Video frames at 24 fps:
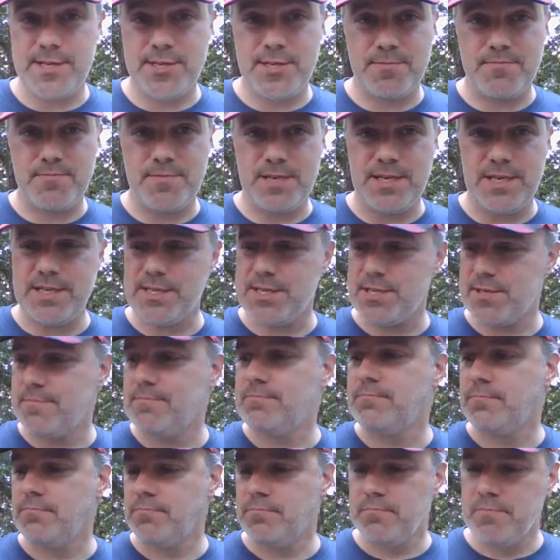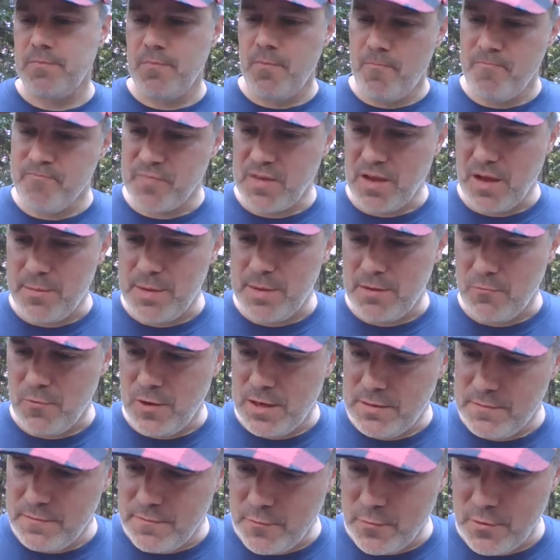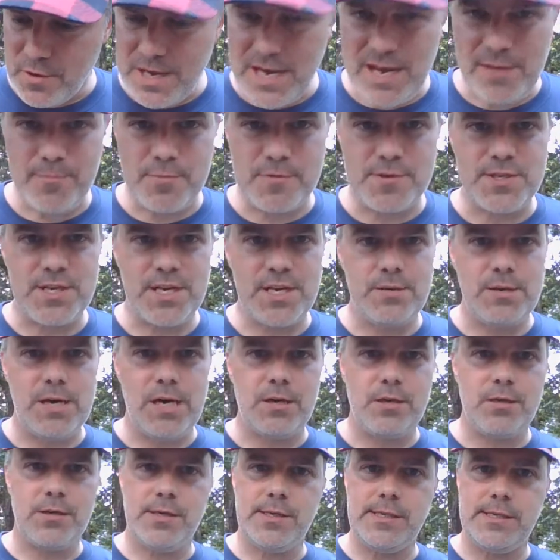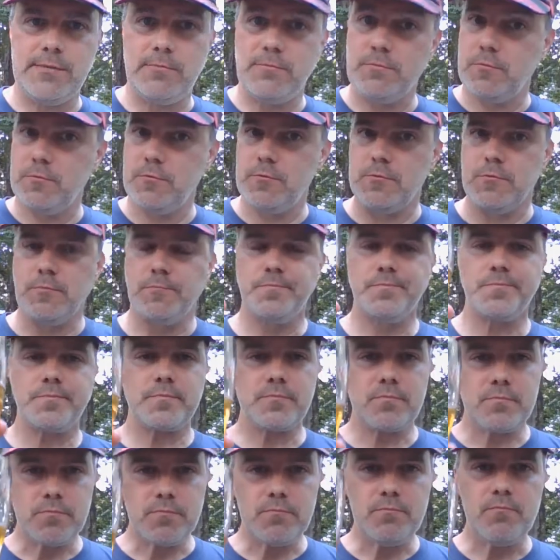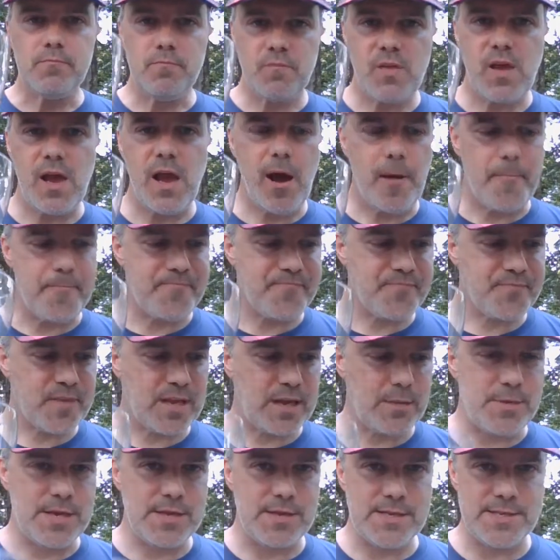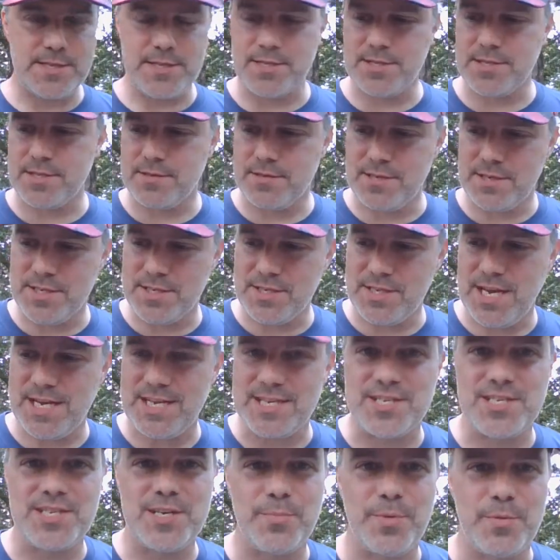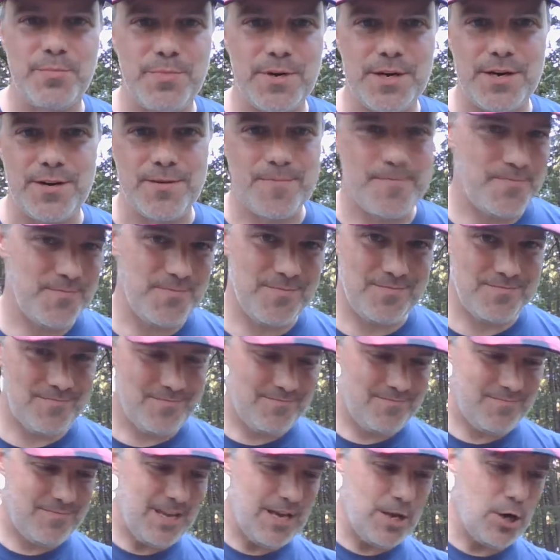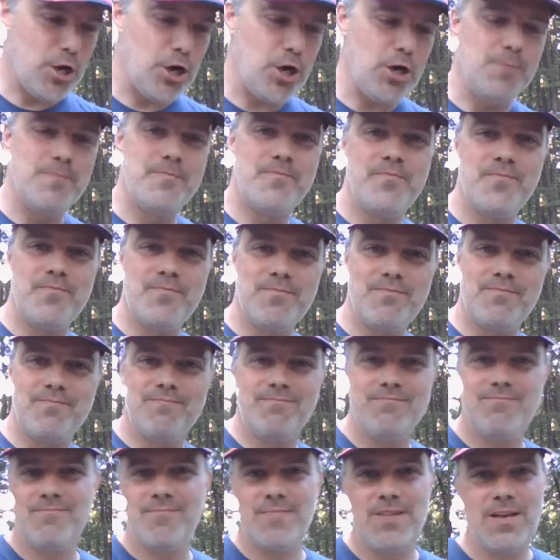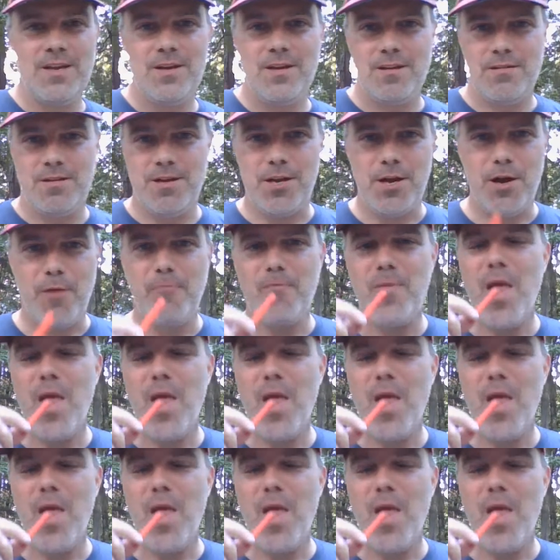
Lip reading: This, I mean, what, 4.5% alcohol? Ooh. Yeah, I mean, this is not a sipping beer at all. You know.